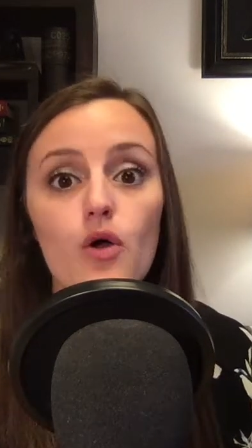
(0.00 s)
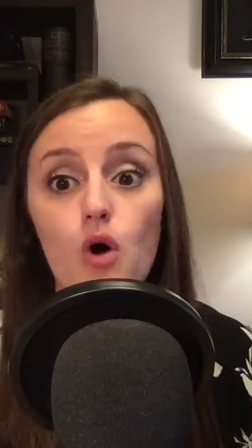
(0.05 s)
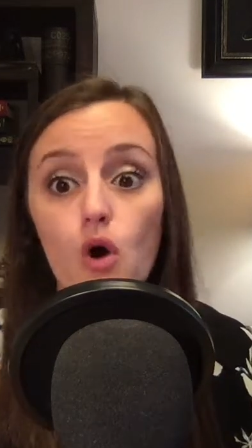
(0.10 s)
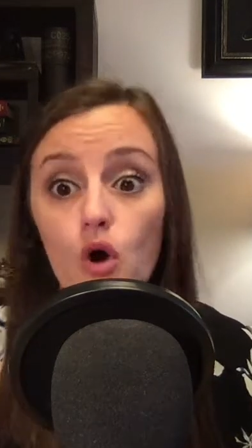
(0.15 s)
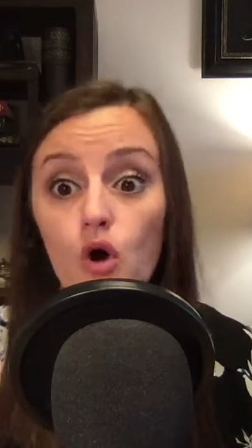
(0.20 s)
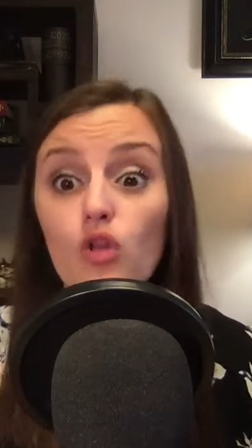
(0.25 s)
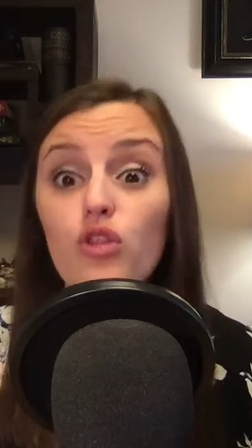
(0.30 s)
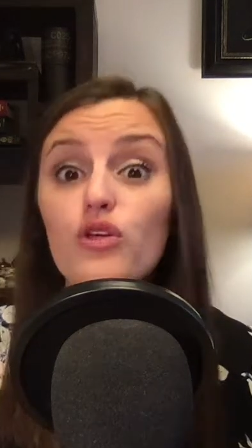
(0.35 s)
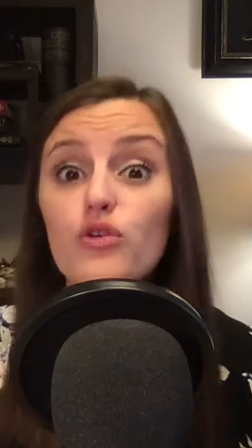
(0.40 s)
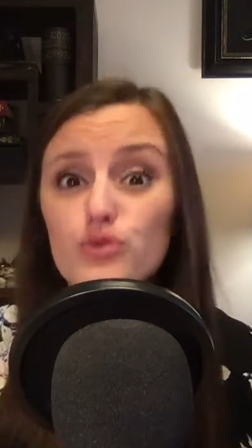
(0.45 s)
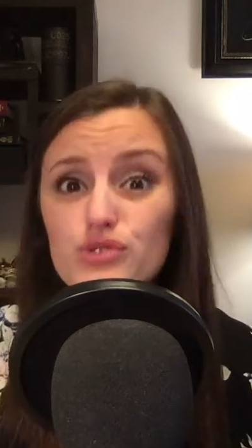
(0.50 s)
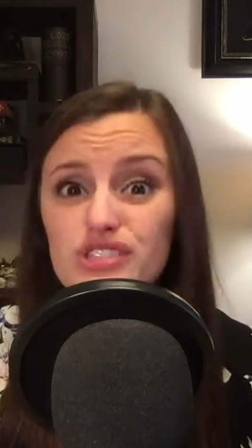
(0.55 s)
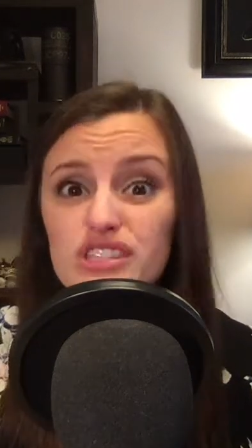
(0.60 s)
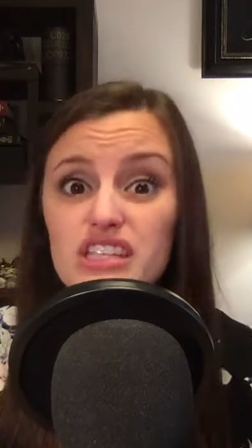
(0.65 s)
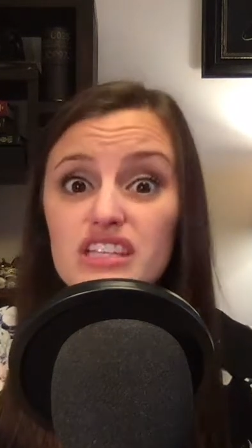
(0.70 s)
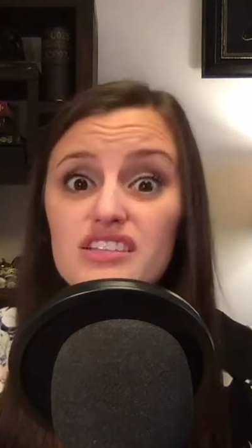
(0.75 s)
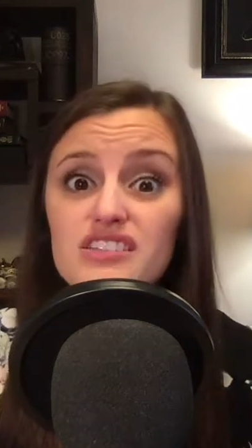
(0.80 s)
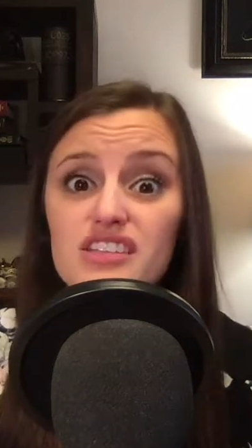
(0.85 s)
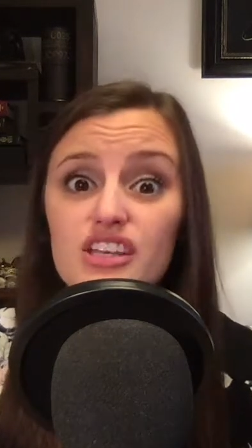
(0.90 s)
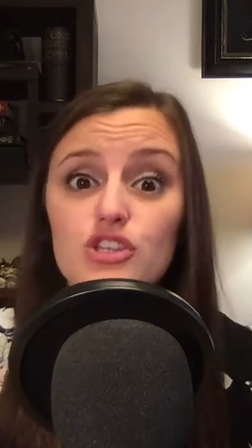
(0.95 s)
all those
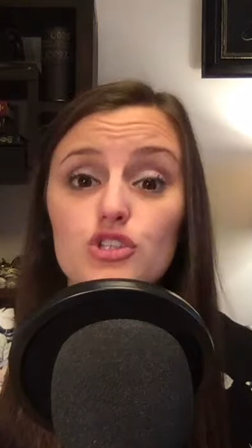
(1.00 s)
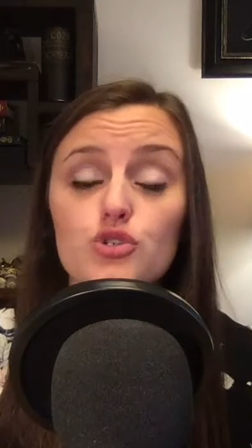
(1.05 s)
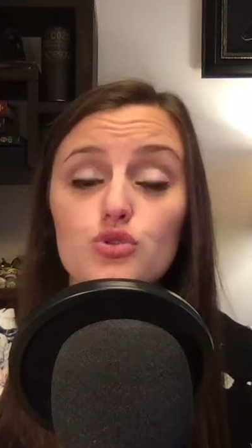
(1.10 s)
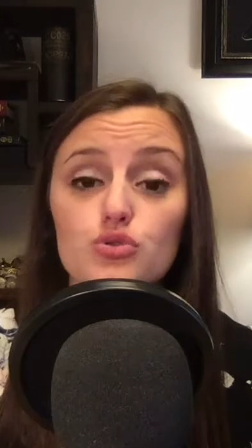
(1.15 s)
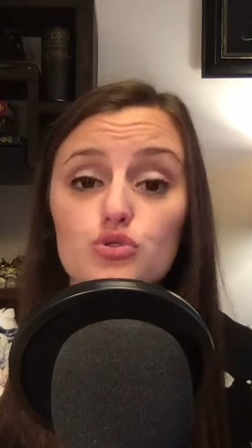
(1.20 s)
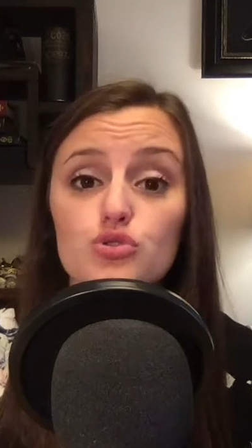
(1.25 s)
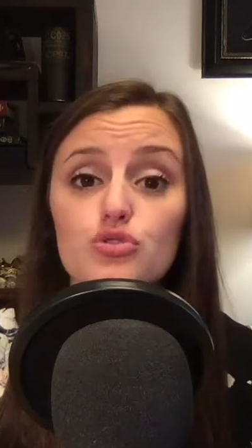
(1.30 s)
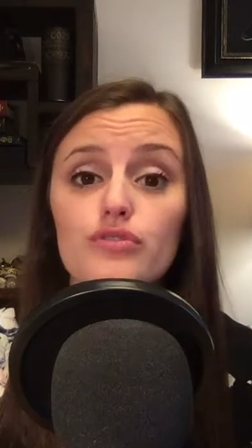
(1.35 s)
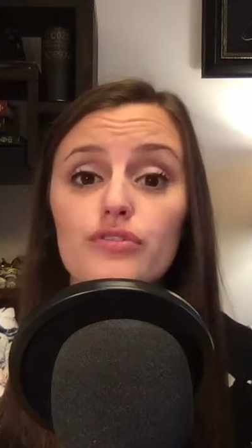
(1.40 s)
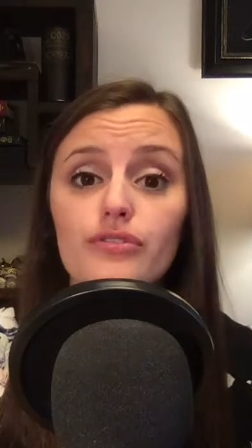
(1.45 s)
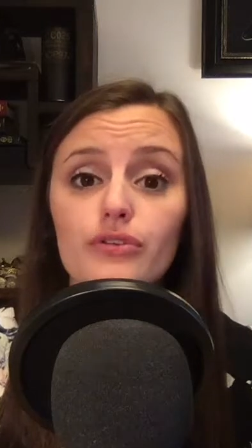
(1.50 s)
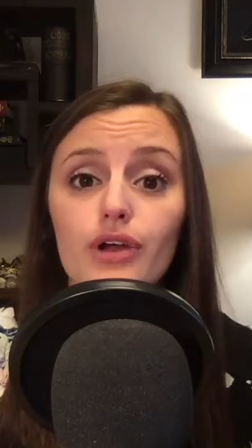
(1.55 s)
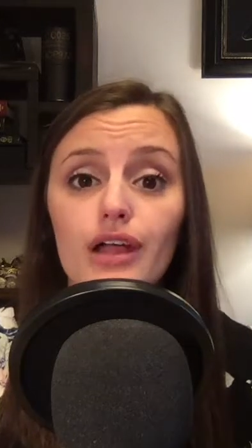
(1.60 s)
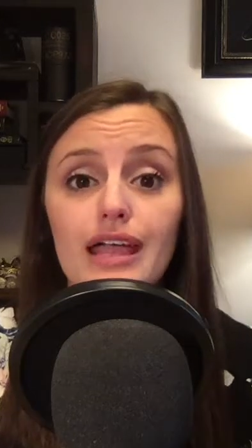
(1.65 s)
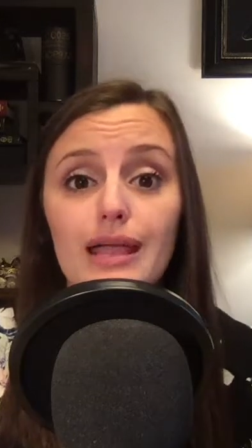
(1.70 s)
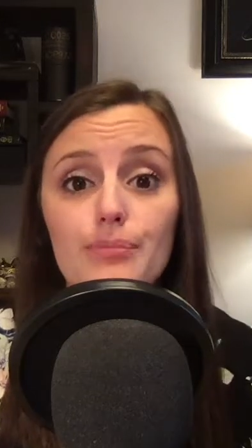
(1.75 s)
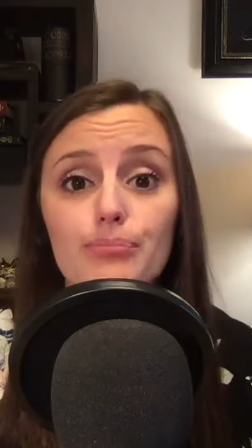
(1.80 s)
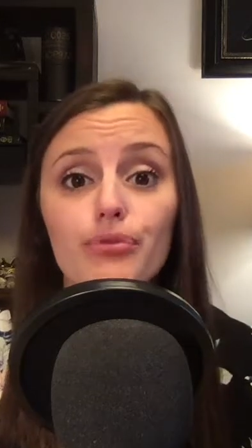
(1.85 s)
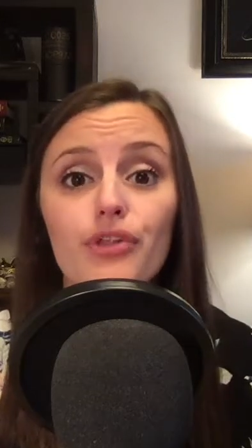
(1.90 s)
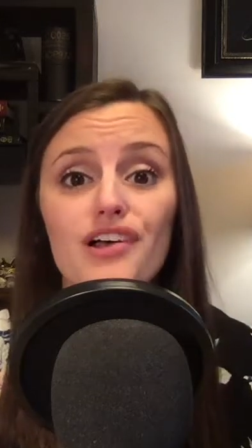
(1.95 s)
things that you do for
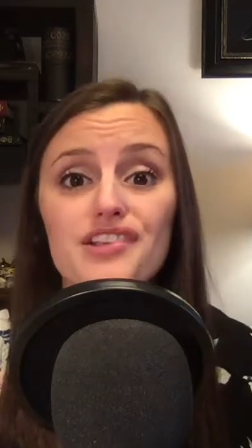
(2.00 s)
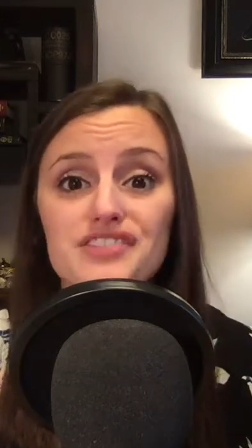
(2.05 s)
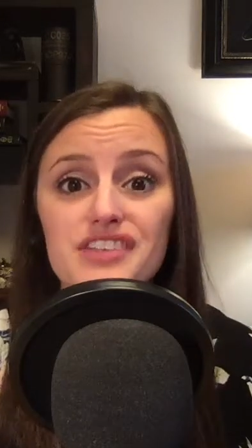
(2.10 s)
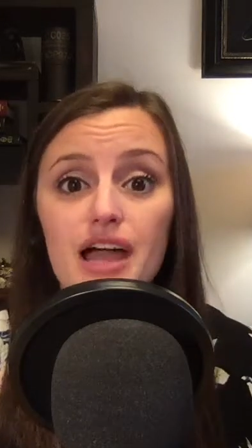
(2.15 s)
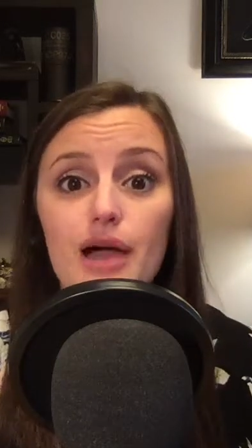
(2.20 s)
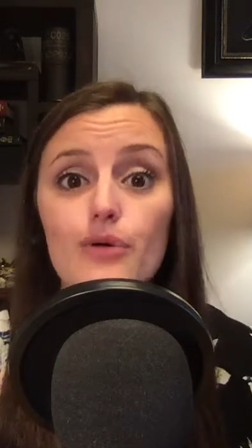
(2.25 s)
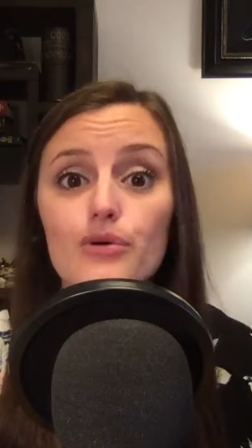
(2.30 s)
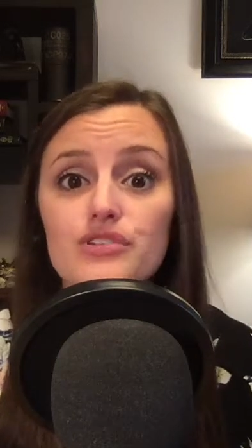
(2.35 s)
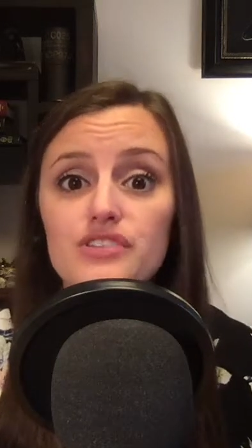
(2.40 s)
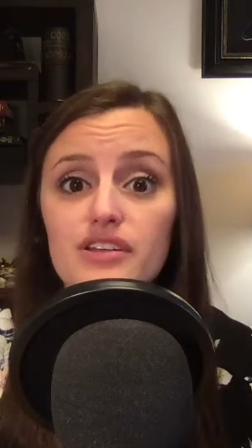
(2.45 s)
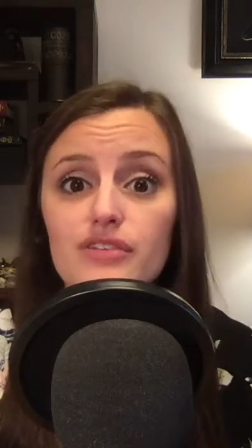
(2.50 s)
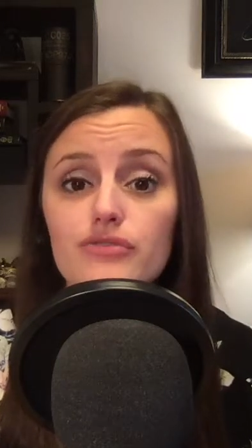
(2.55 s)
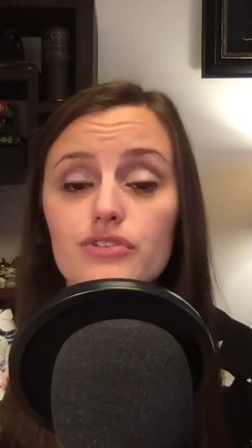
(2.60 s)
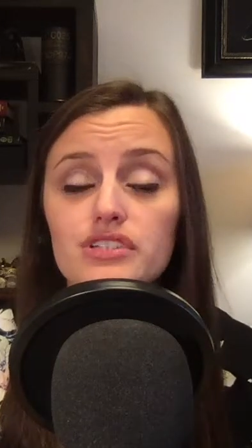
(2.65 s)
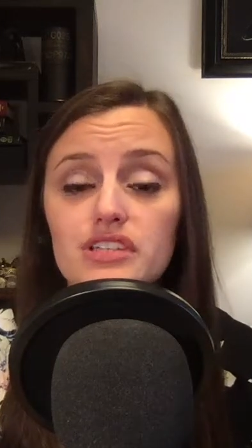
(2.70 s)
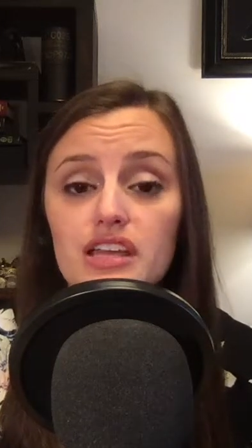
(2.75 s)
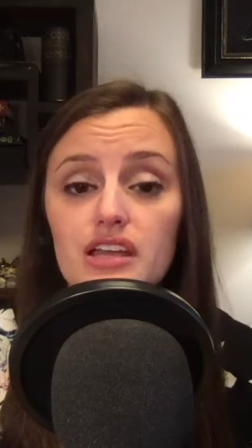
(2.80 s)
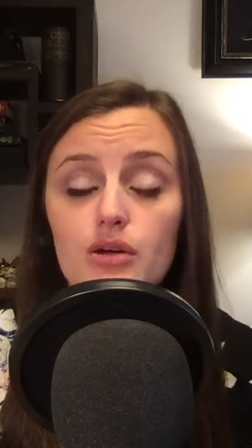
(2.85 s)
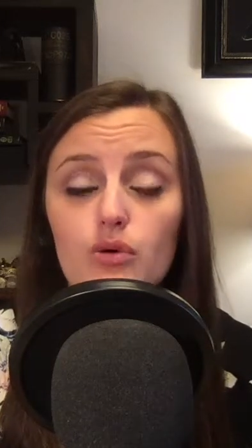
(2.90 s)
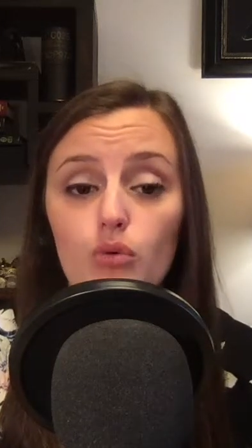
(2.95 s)
8+ hours every
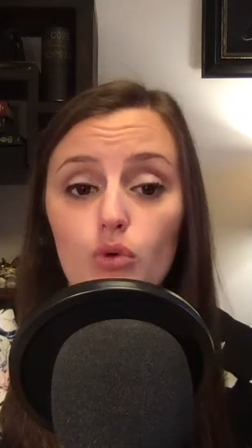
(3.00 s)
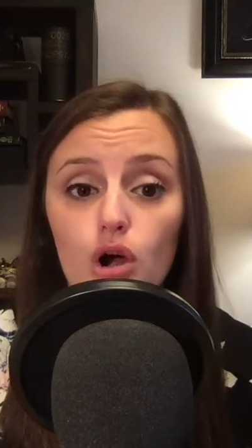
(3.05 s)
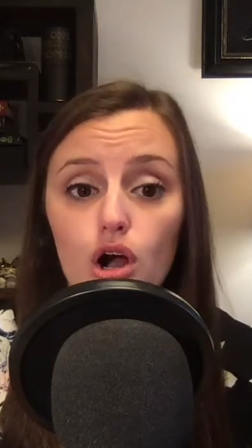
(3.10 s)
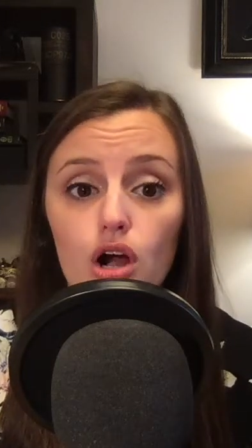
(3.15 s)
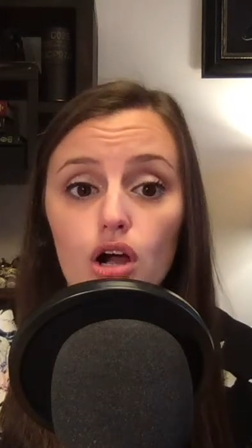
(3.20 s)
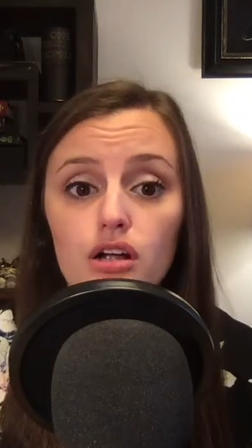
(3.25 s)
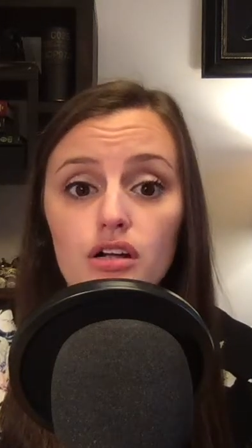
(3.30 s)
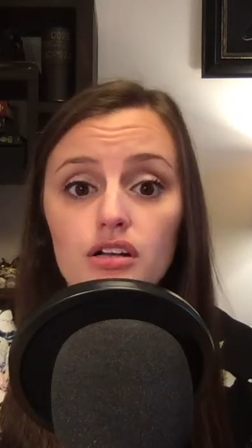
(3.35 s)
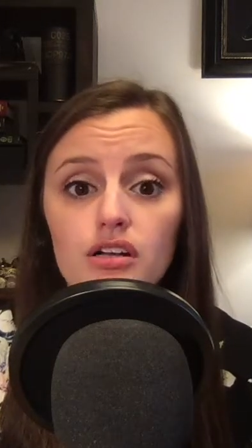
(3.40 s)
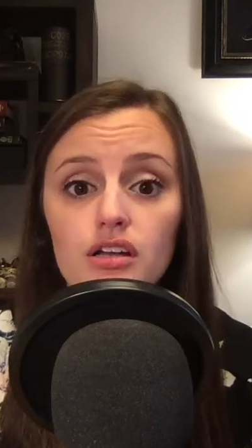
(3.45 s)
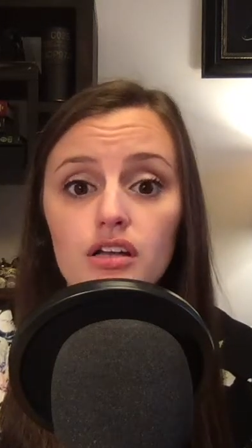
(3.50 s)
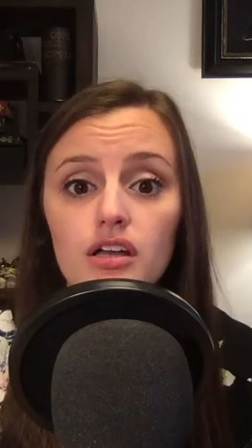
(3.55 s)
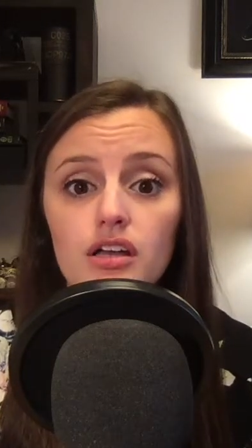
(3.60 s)
day at work